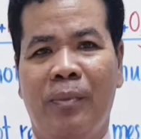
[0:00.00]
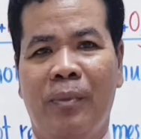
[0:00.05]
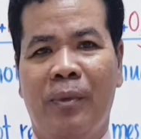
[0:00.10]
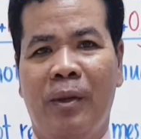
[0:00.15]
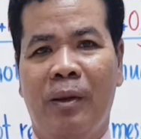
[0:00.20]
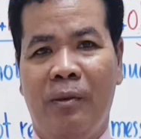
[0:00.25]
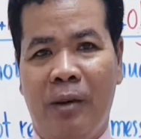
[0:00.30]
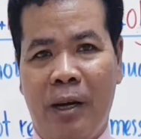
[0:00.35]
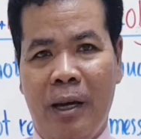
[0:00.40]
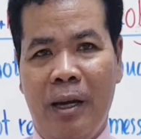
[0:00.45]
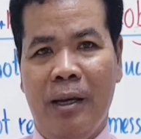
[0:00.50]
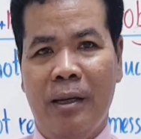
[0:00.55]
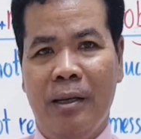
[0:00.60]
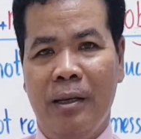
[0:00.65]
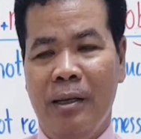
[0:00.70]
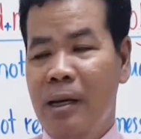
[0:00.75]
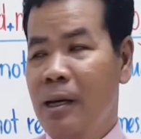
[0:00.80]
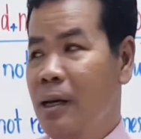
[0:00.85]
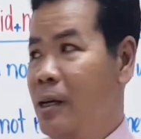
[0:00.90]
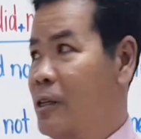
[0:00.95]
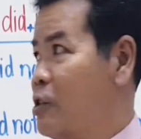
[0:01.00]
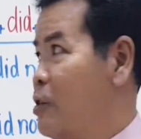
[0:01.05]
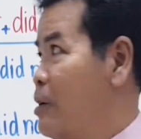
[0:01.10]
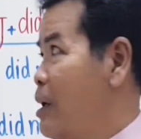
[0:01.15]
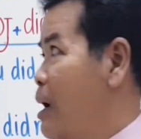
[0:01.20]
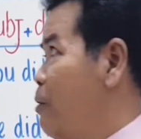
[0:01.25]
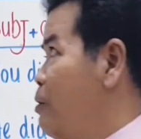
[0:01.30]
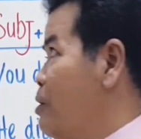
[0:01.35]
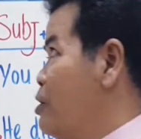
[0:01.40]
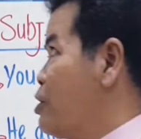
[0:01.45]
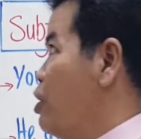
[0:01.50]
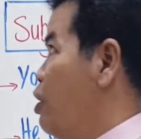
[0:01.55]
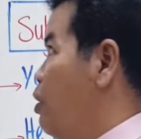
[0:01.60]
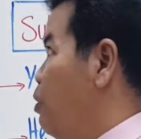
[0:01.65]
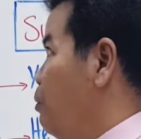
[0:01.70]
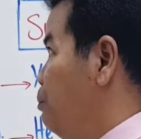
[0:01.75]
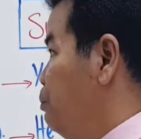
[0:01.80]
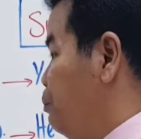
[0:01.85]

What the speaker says: Right? So now let's go.